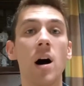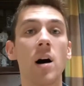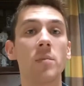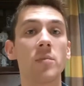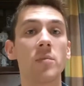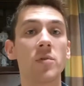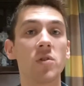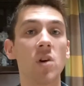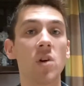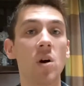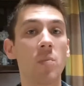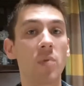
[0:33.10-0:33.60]

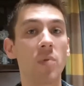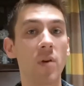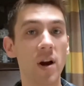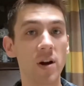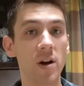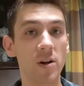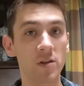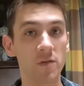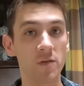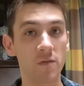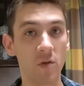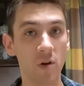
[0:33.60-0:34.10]
So
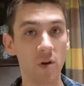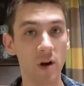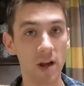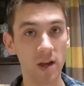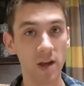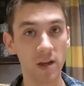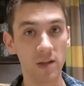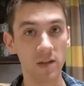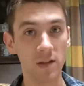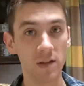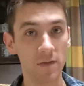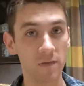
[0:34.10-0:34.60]
prayers for
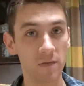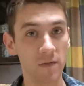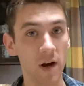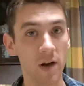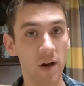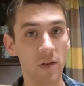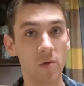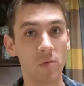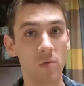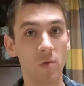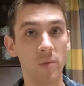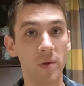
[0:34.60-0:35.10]
his
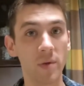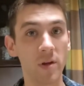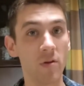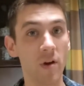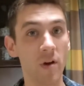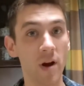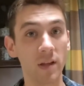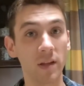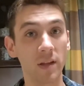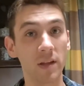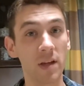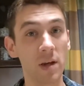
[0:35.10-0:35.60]
father will be
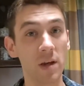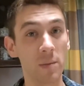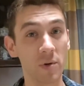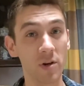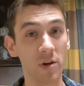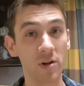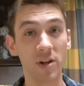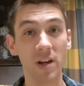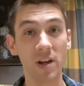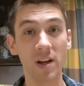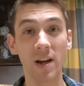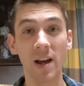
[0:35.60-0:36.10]
greatly
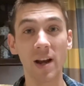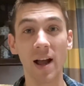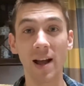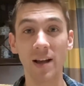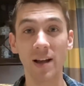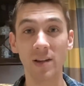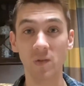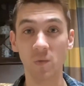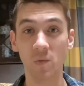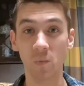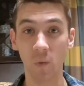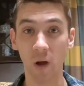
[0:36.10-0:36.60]
appreciated
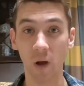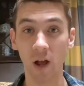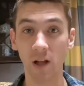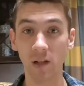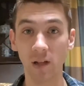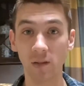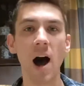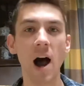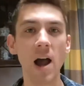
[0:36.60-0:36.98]
as well.